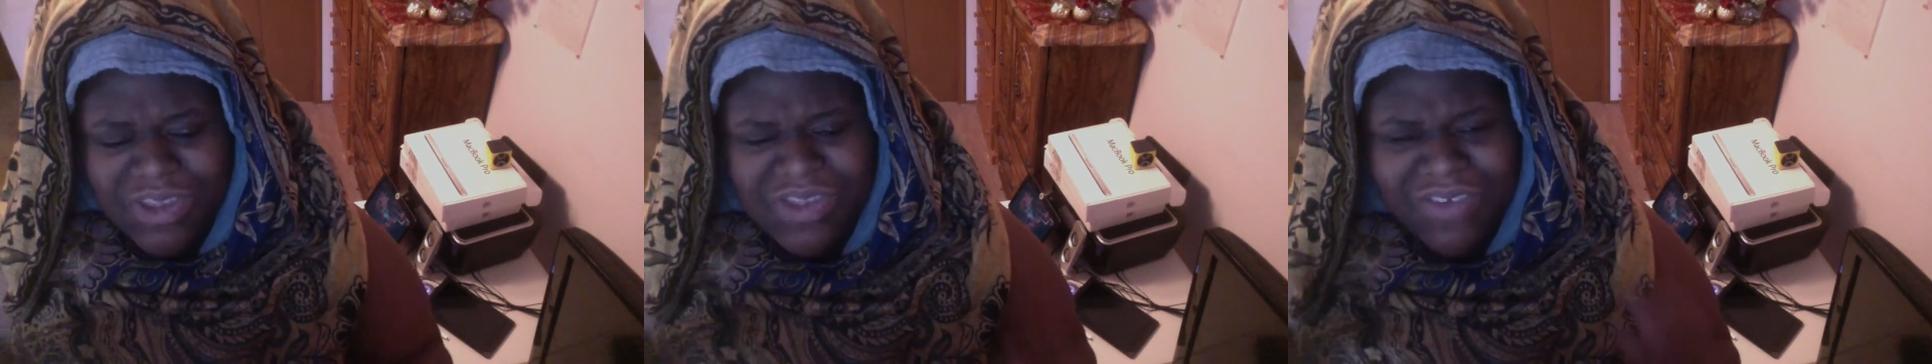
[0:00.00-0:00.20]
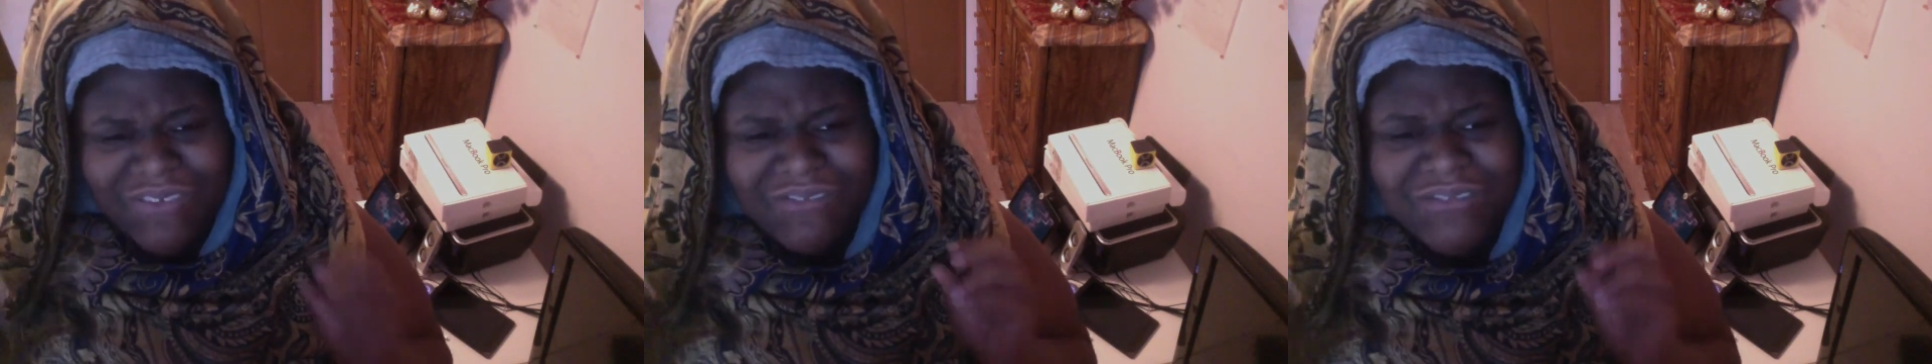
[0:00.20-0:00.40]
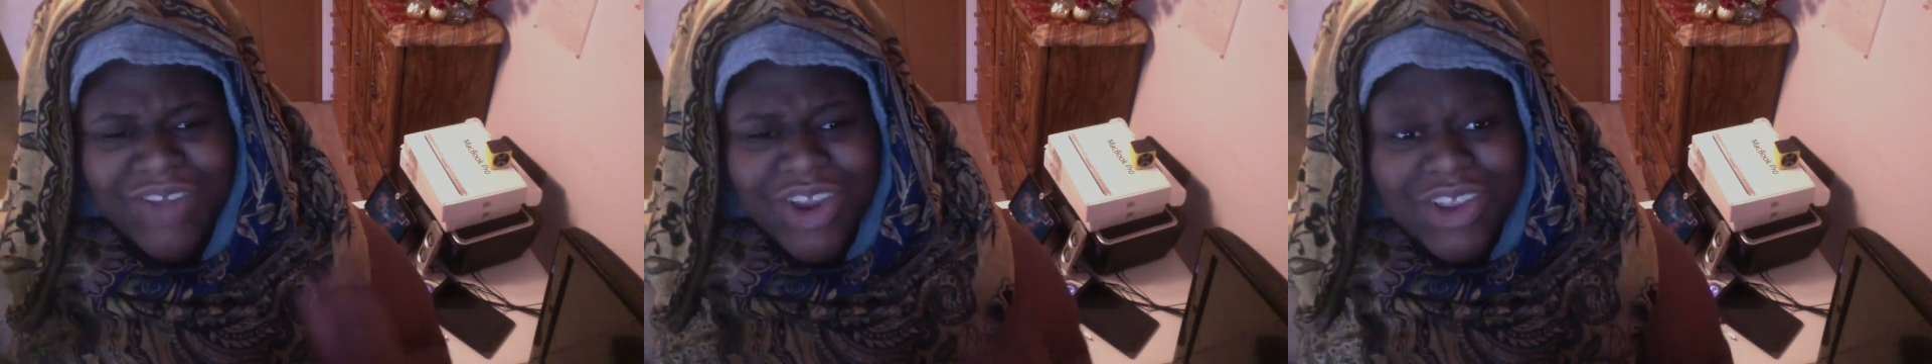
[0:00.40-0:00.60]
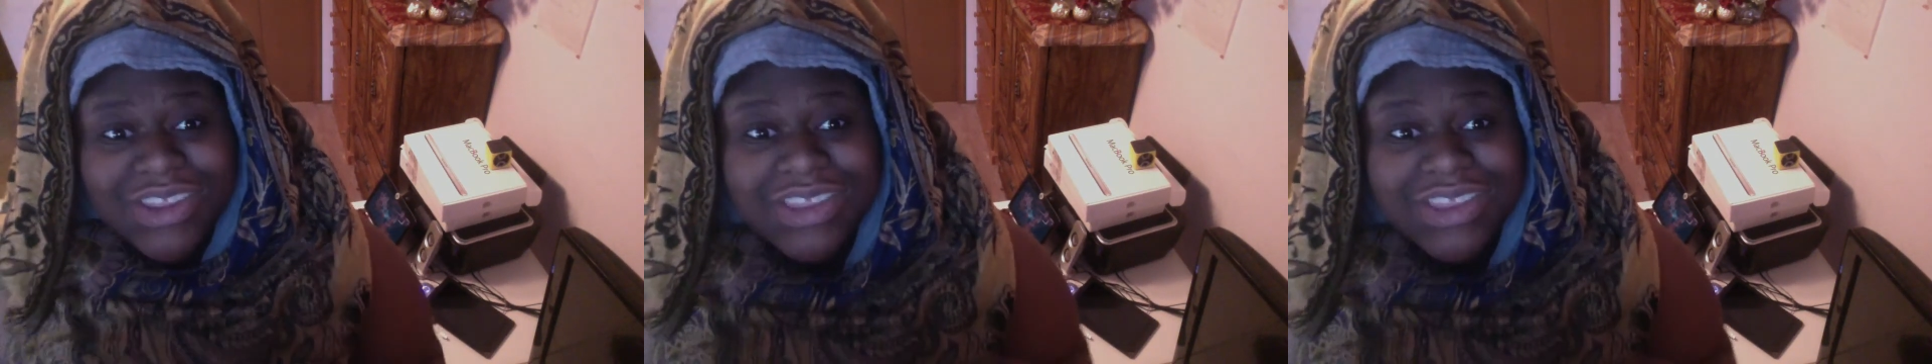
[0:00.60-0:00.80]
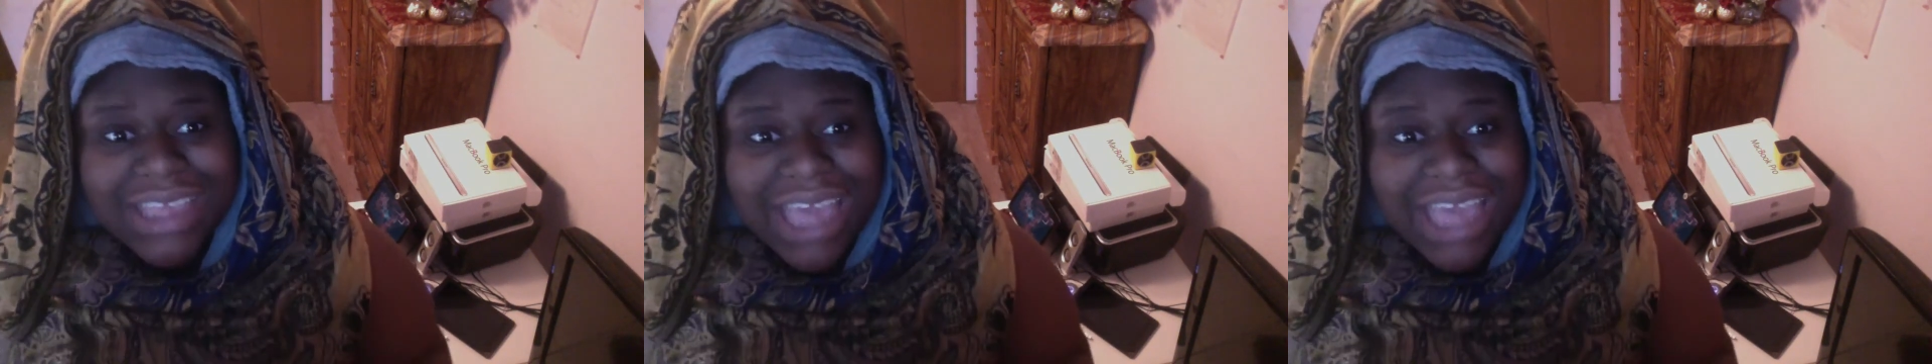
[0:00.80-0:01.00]
And the
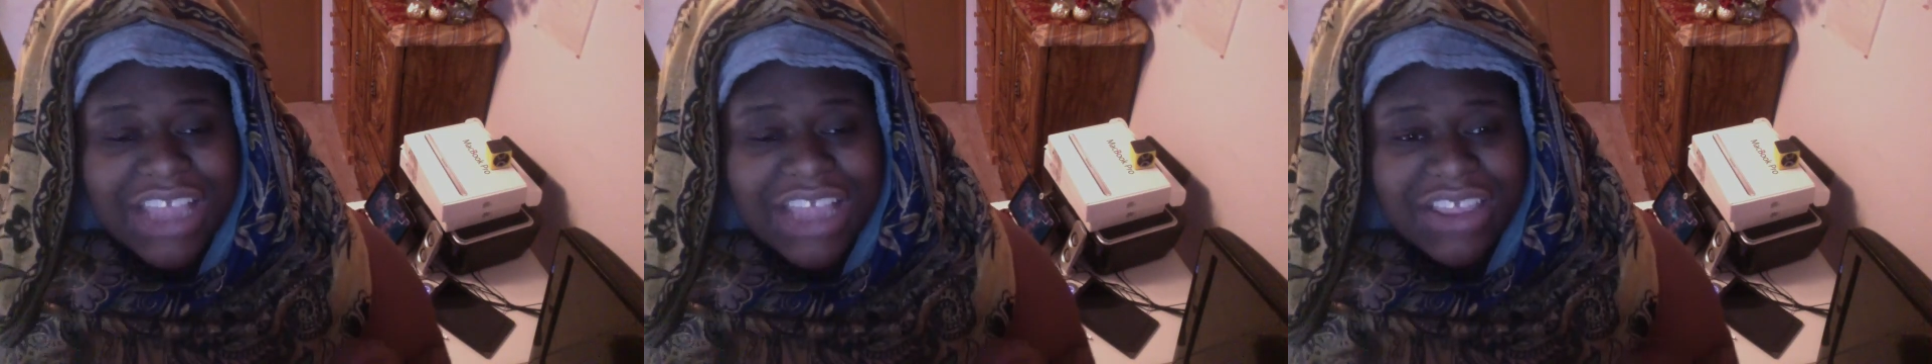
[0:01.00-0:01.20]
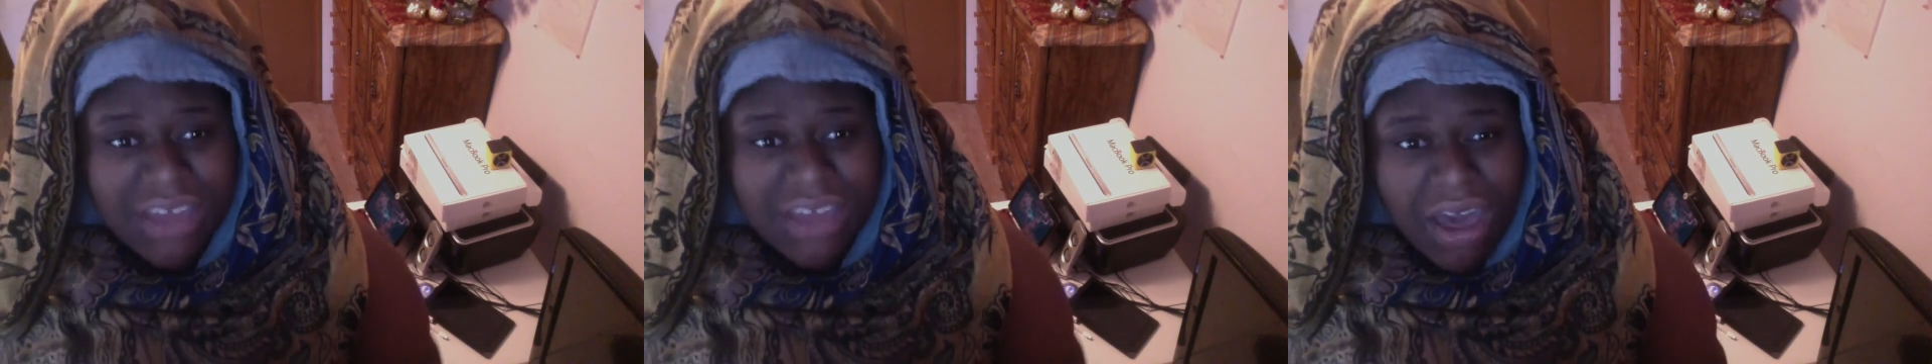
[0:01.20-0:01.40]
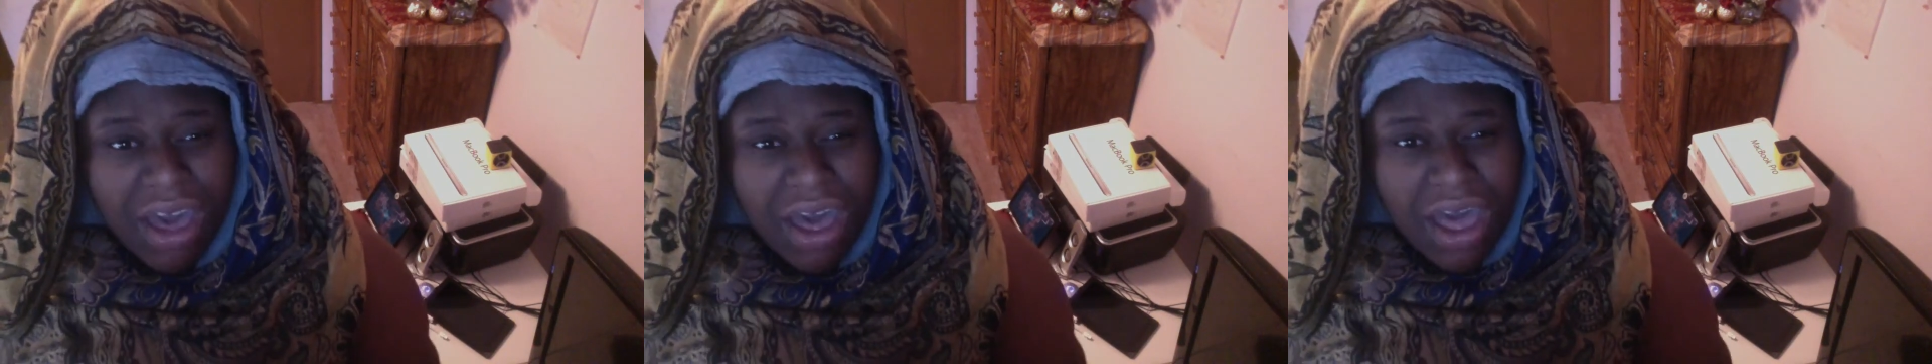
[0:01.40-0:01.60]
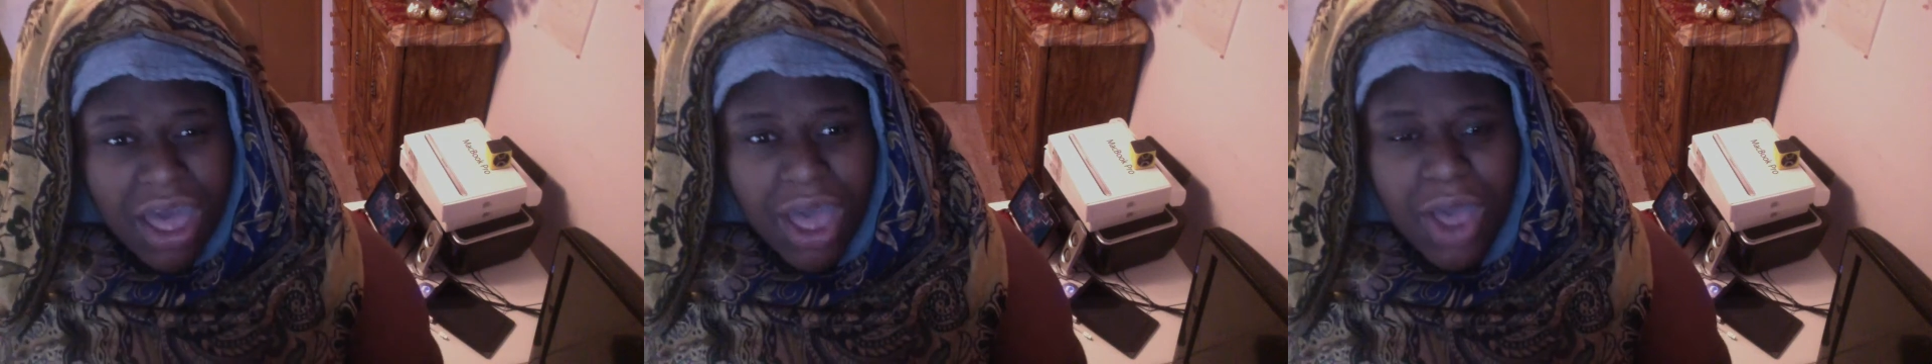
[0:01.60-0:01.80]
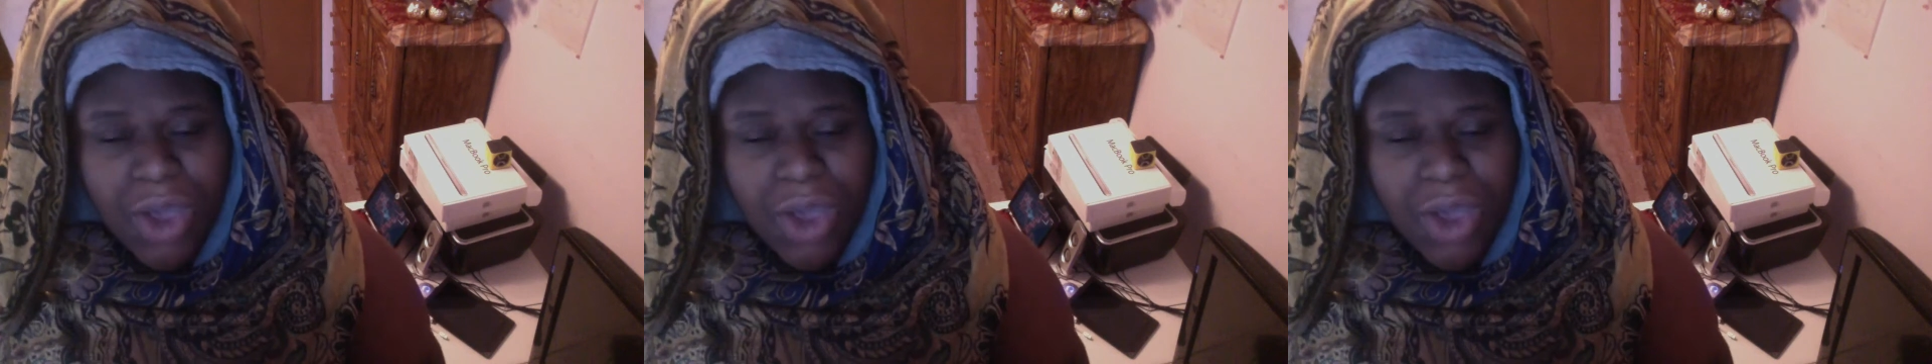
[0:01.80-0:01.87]
first thing I saw